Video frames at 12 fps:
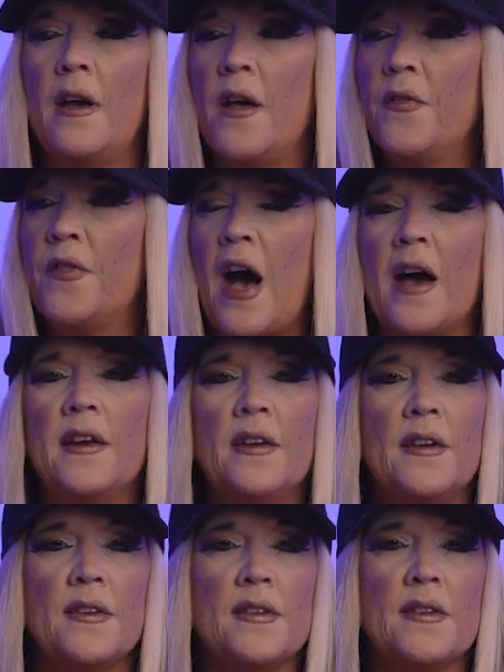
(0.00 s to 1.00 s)
And that
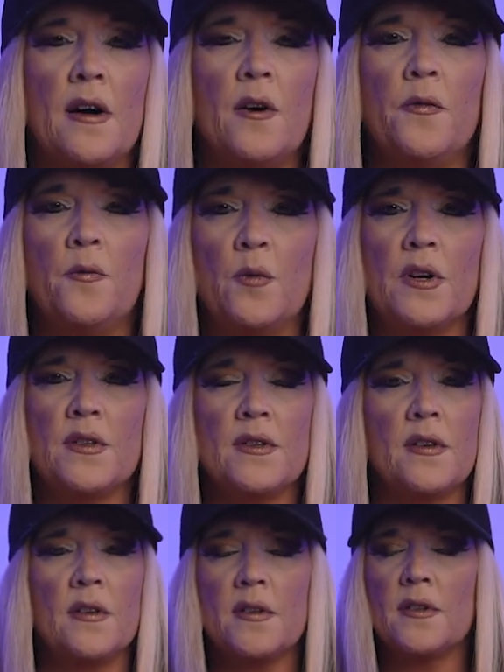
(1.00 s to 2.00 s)
in itself
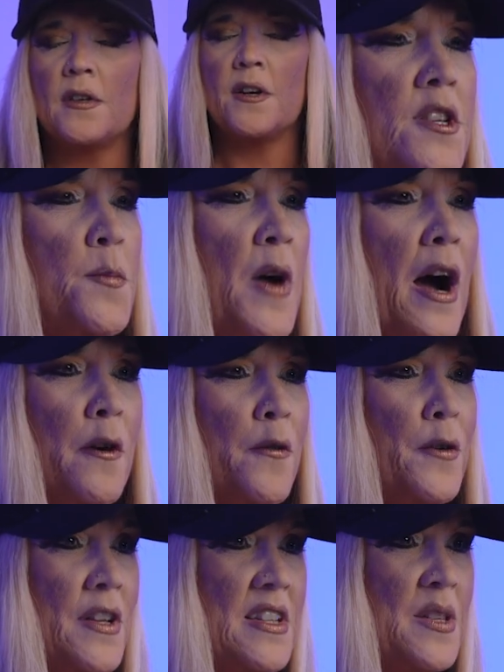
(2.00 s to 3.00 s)
was such a
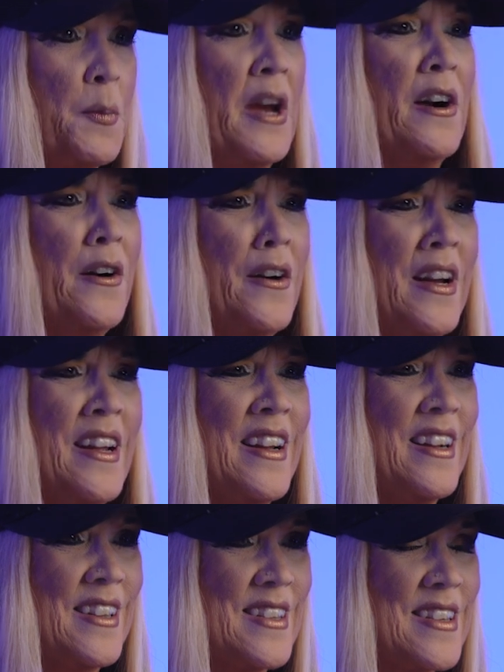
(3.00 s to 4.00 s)
powerful
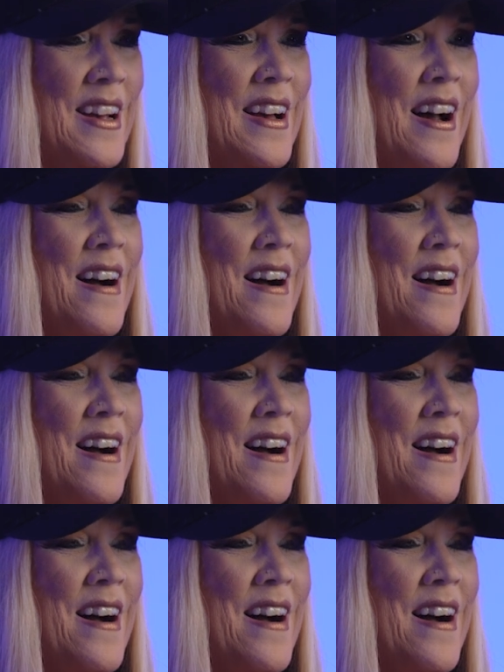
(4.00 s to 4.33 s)
experience.